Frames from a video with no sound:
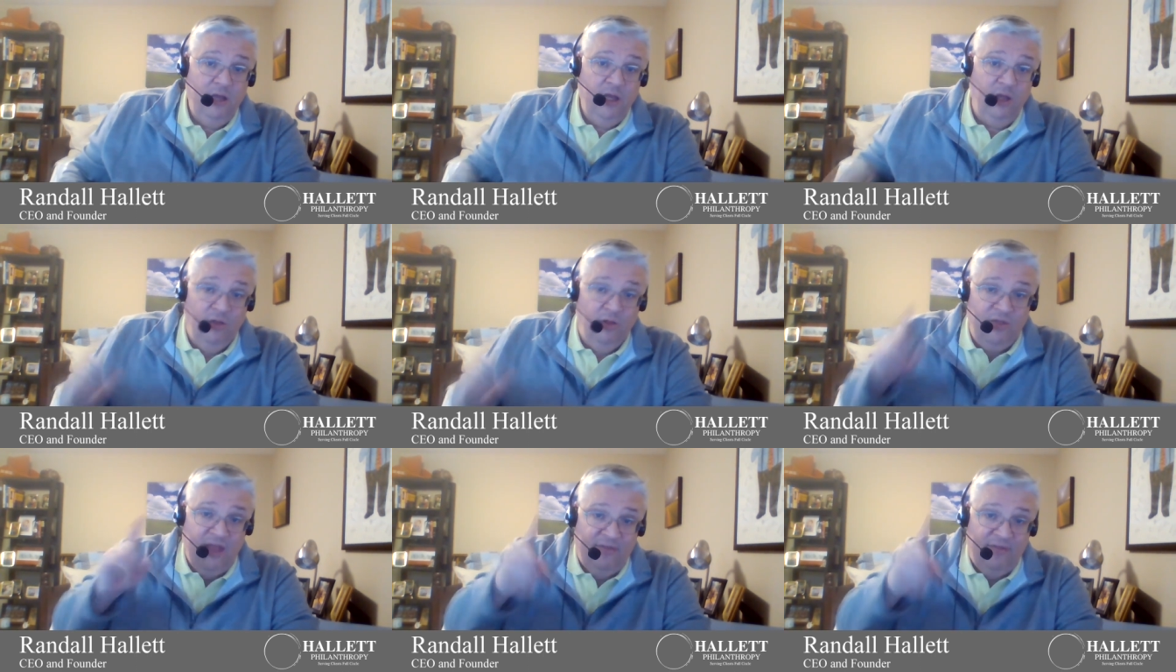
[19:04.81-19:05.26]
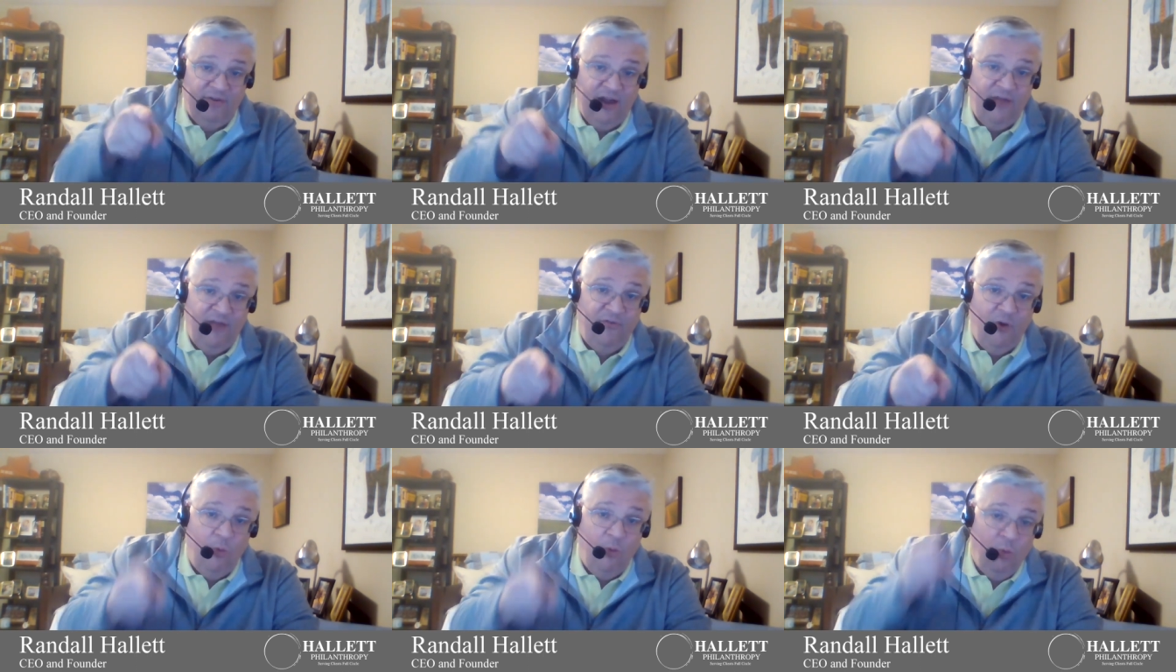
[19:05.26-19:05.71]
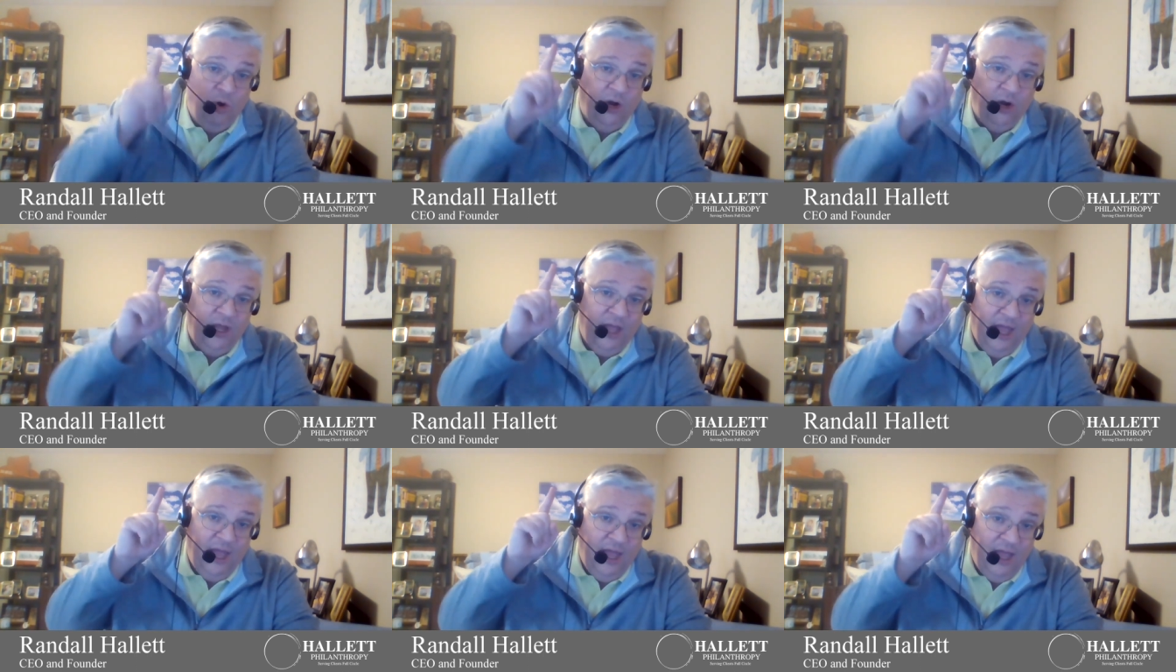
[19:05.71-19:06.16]
You'll never have
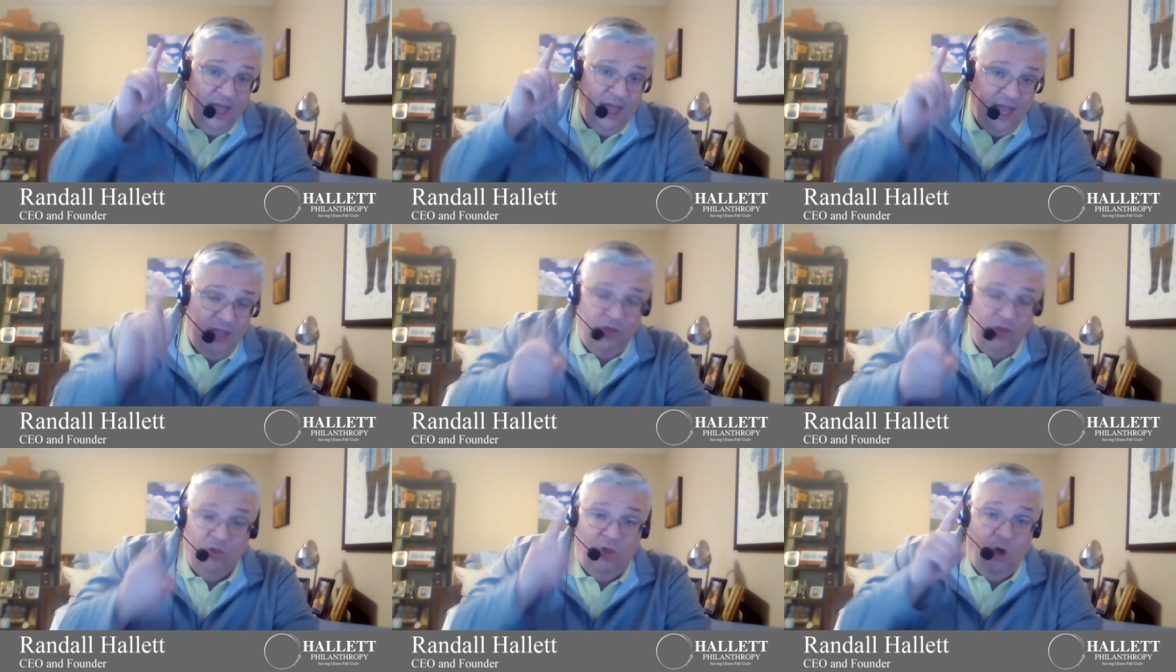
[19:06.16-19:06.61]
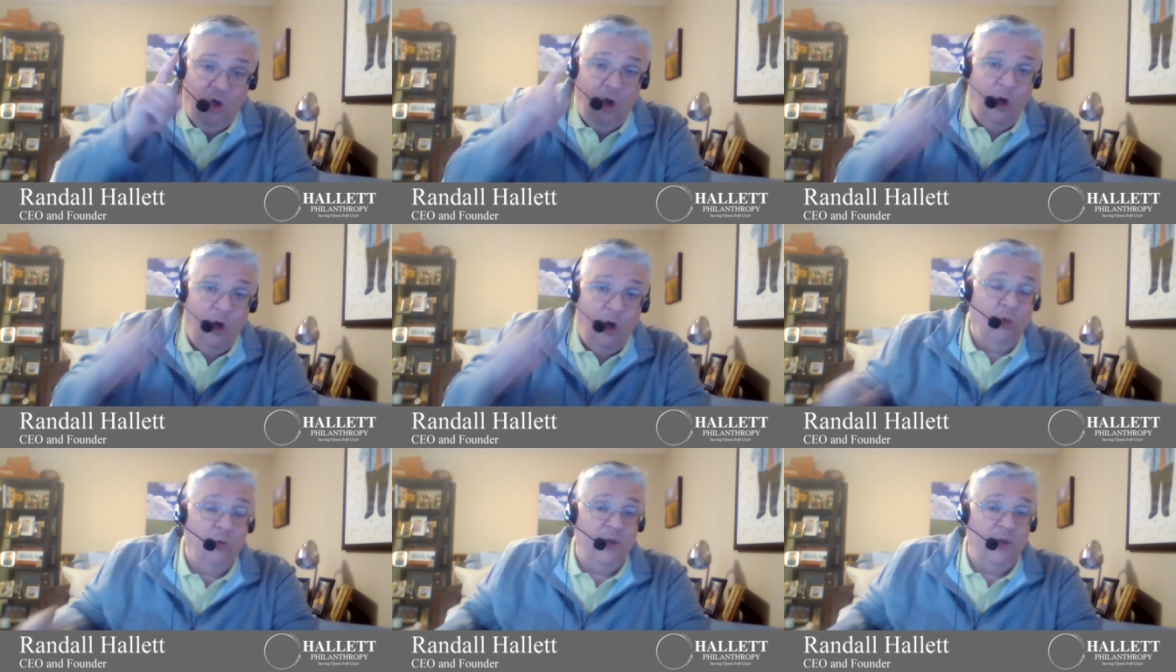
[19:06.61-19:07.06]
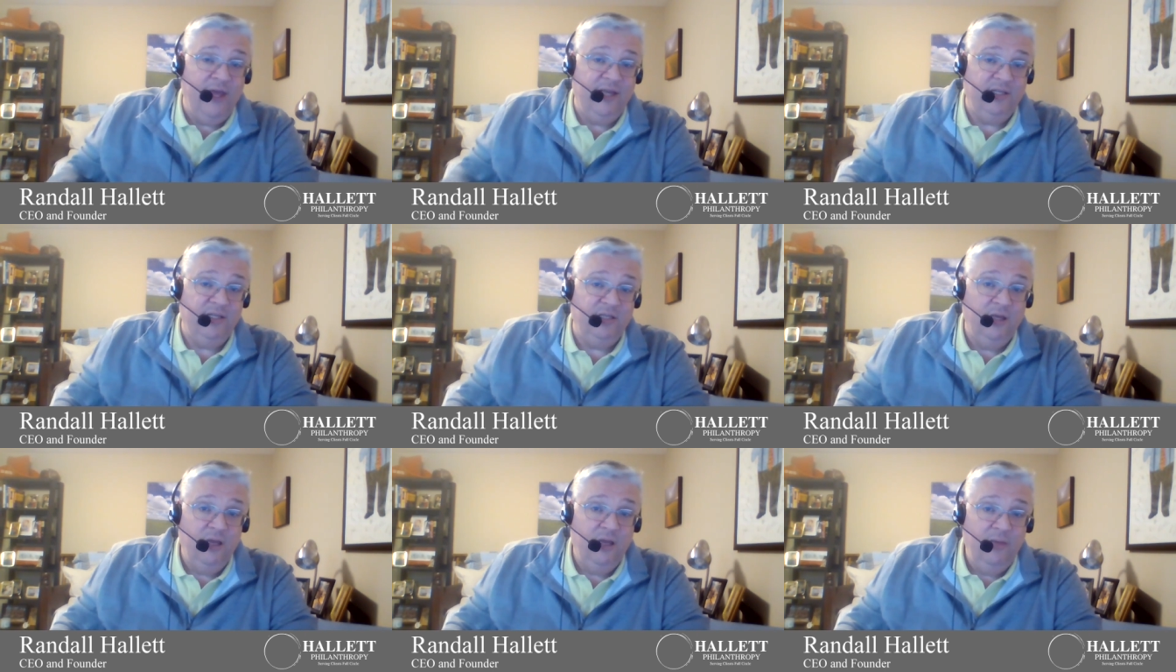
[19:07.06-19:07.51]
homework, and you'll
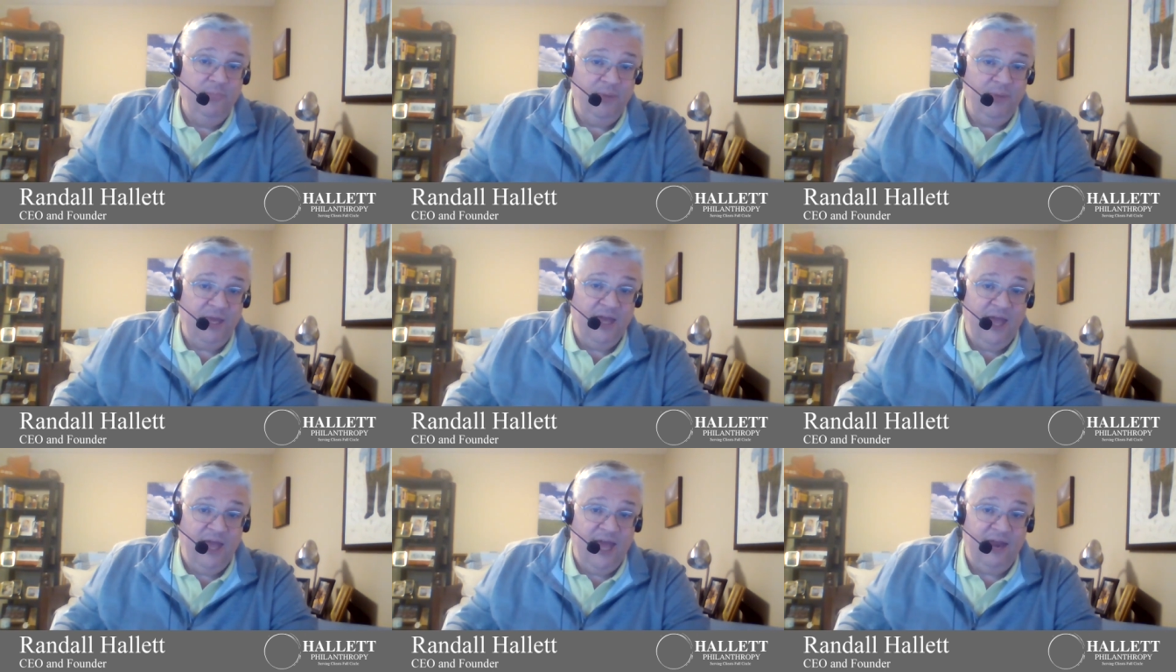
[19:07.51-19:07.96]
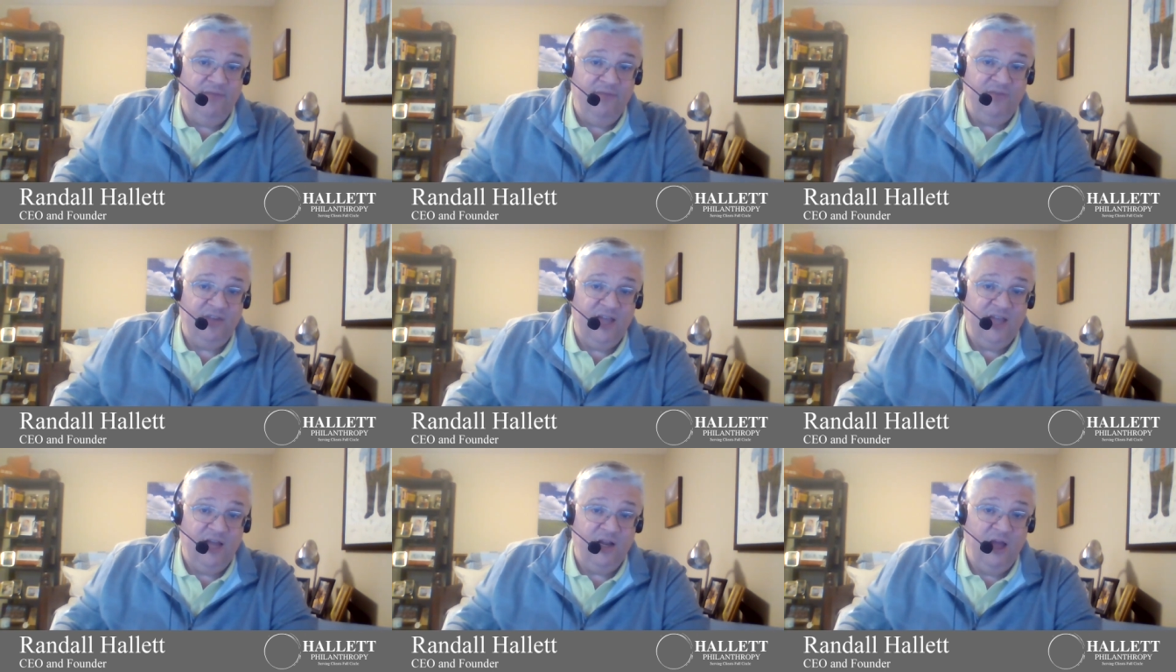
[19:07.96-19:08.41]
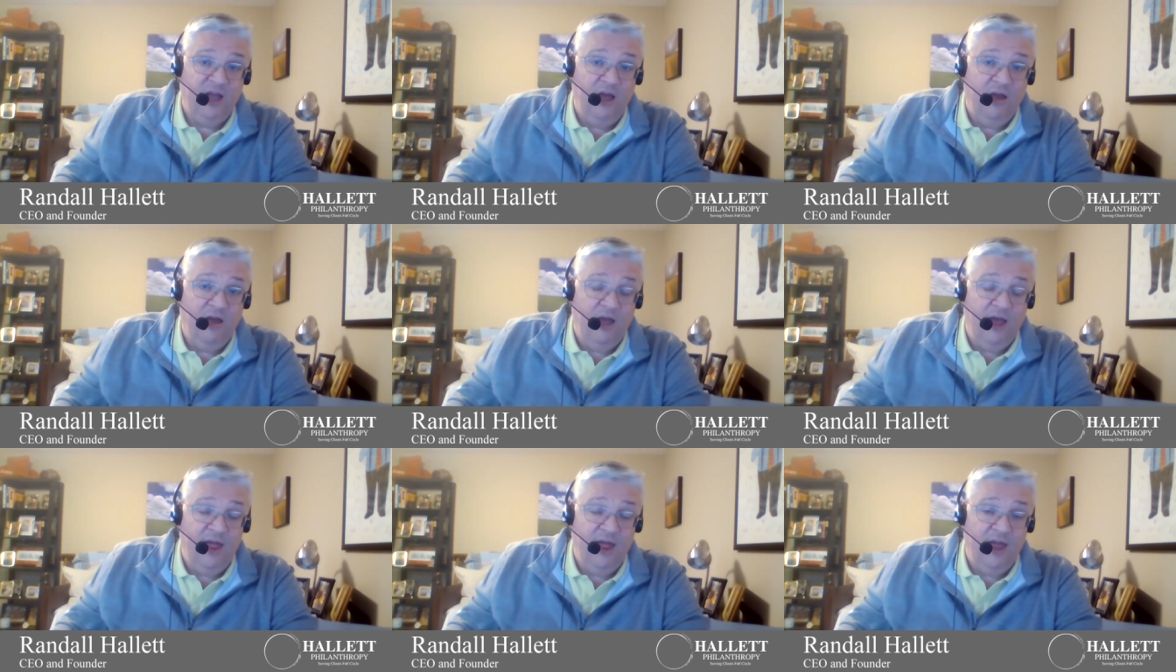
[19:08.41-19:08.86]
always be ahead of
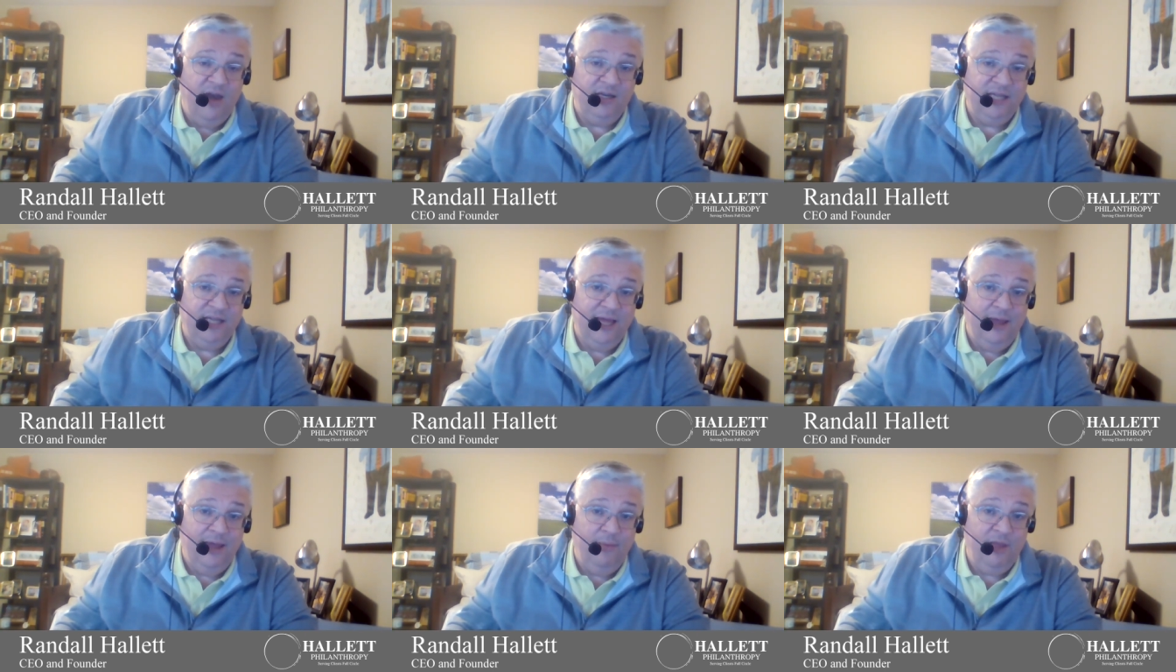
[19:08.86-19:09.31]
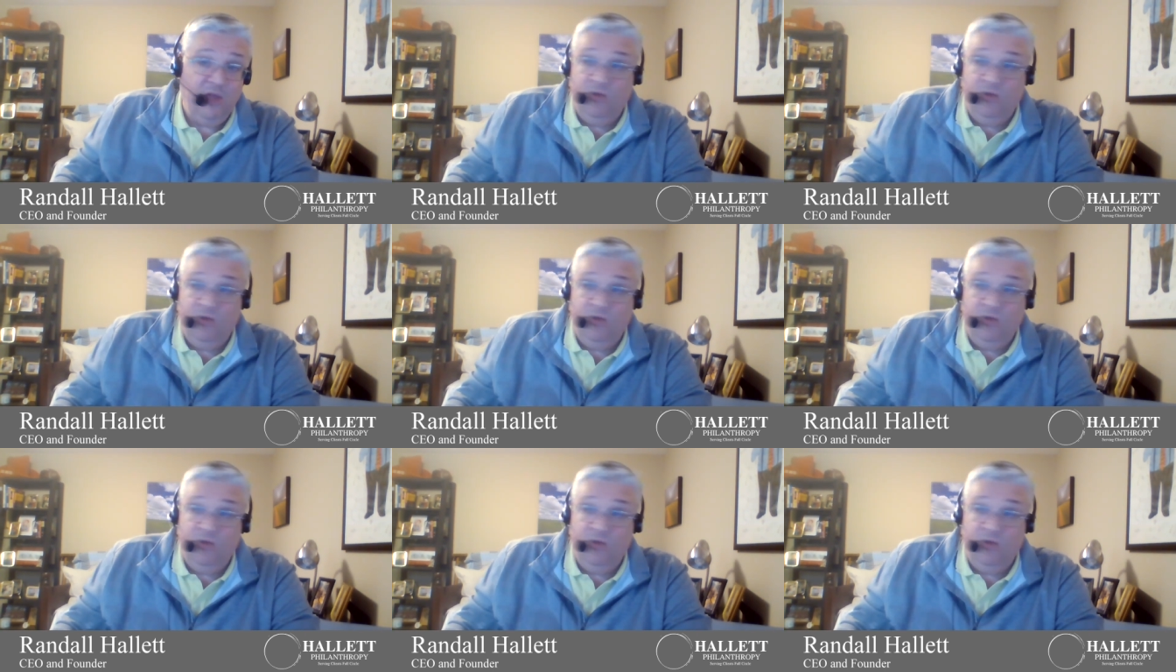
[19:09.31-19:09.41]
time.